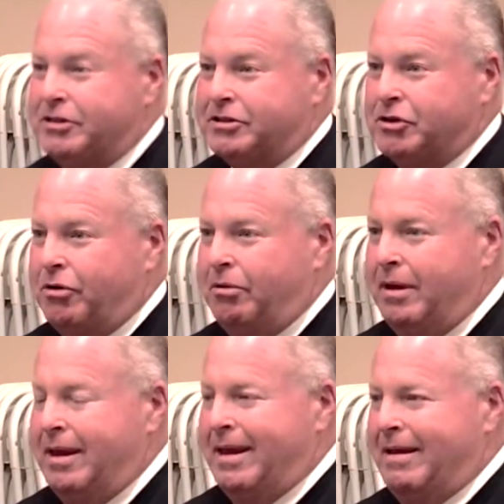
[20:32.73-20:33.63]
So
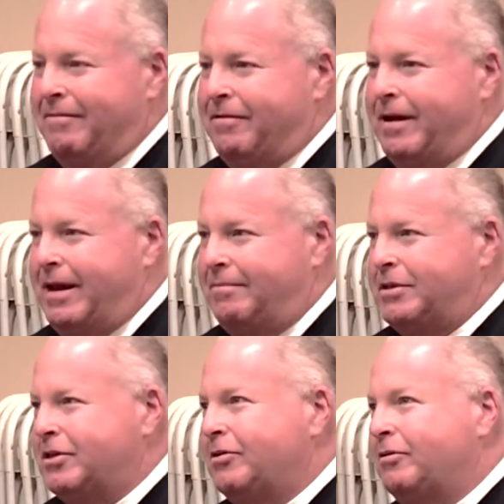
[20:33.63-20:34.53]
for him
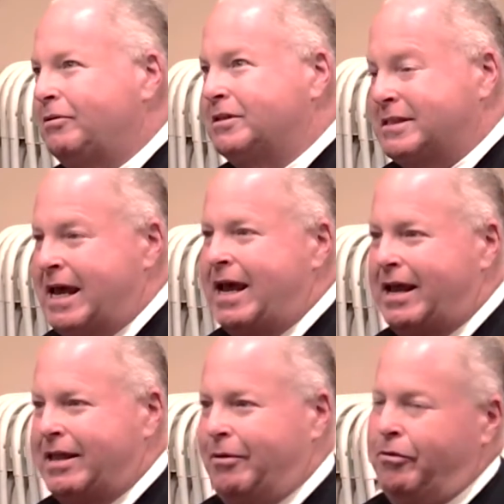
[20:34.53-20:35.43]
to say
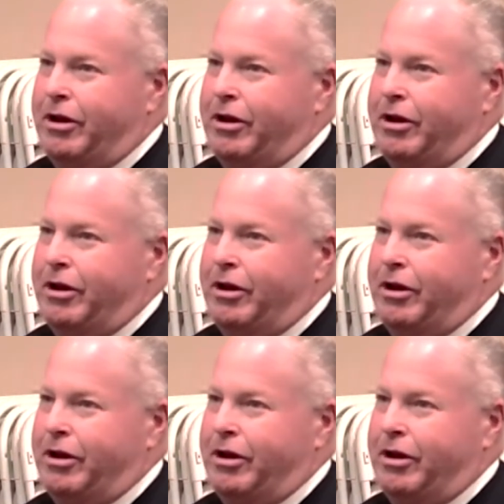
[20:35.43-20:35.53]
that